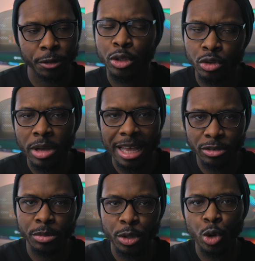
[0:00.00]
It also has
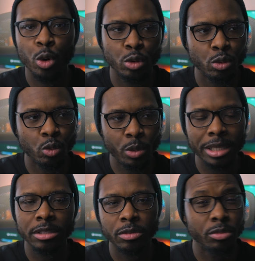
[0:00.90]
something called
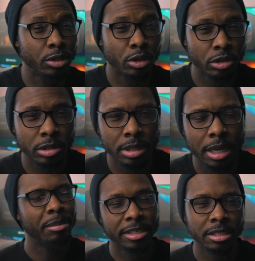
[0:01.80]
wind reduction.
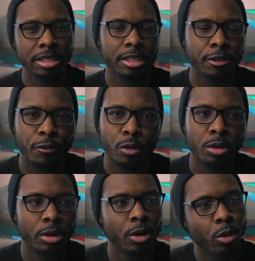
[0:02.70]
I imagine this is
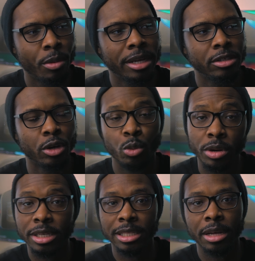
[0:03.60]
for when you're
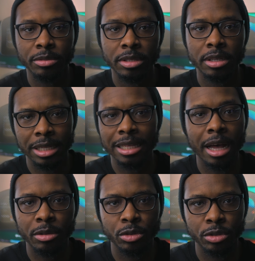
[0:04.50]
working out in an
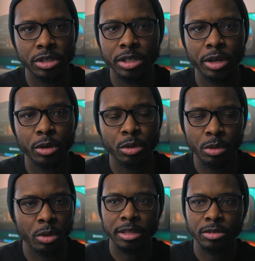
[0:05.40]
outdoor scenario
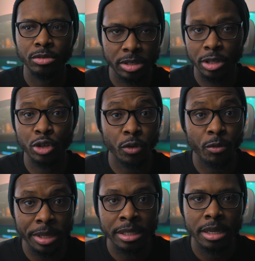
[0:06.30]
and there's a lot of
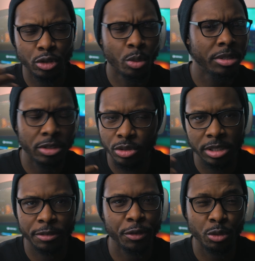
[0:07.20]
wind. You don't want it to
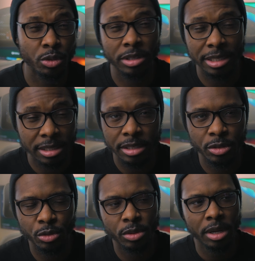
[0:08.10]
interfere with what you're listening
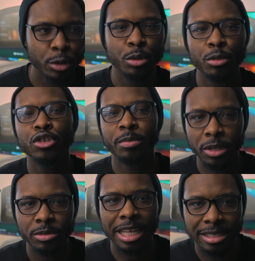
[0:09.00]
to. For the most
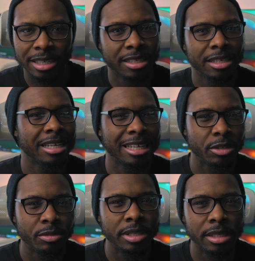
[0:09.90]
part, when I tested it, I
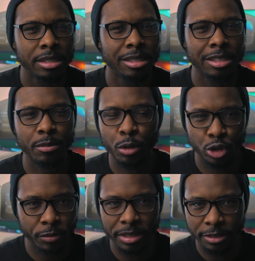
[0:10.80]
didn't really see
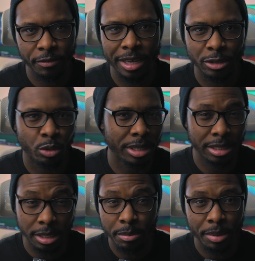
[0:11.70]
much of an effect or
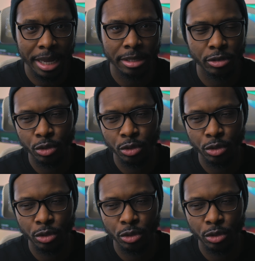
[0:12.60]
an impact.